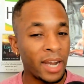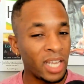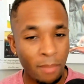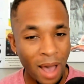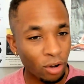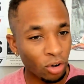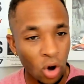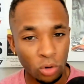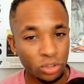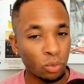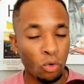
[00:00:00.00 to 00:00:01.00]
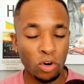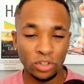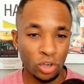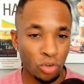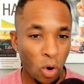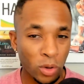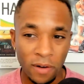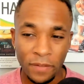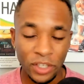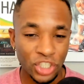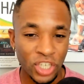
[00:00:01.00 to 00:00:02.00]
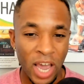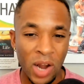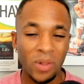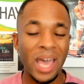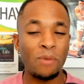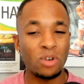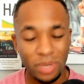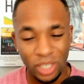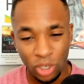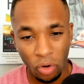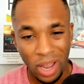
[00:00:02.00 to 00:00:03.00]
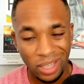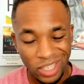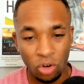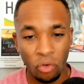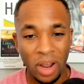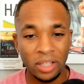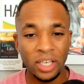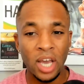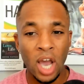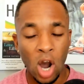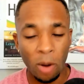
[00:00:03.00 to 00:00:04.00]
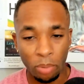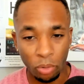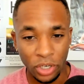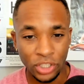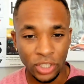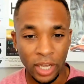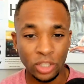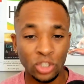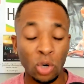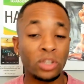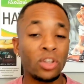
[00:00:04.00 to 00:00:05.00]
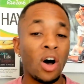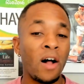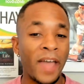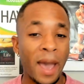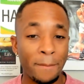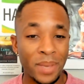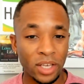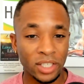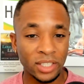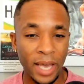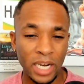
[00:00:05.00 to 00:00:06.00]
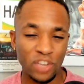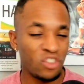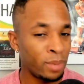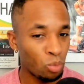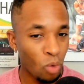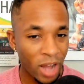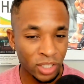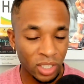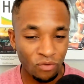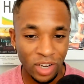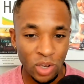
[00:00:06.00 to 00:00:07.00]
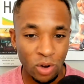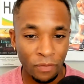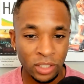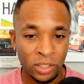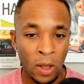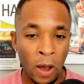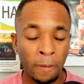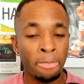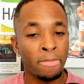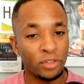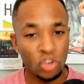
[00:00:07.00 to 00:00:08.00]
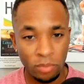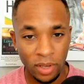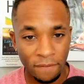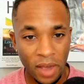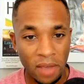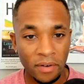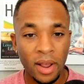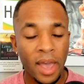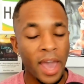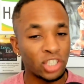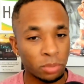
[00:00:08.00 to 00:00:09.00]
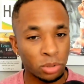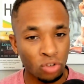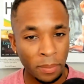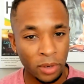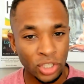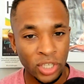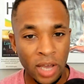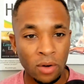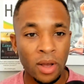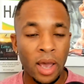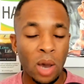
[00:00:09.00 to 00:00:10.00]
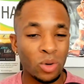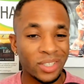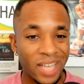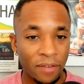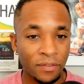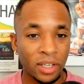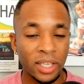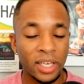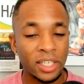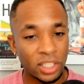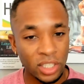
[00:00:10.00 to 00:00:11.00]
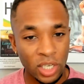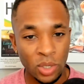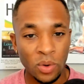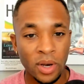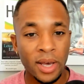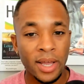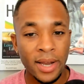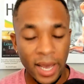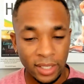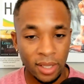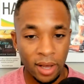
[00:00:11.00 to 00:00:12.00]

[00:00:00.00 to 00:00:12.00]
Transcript: Any amount goes towards the growth of this channel and will be greatly, greatly appreciated. So with all that being said, if you've been watching the video this long, then do me a favor and subscribe to the channel, and we'll definitely see you next